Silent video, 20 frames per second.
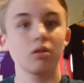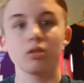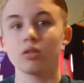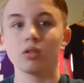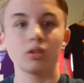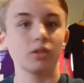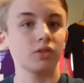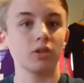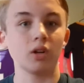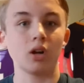
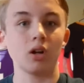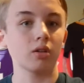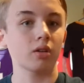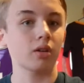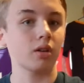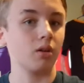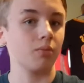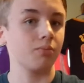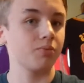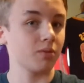Things are not
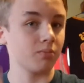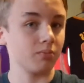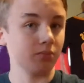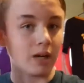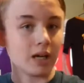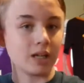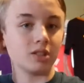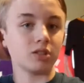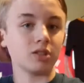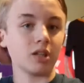looking up. Something
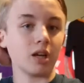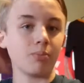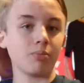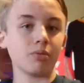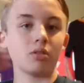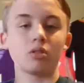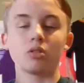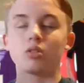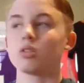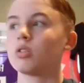bad just happened.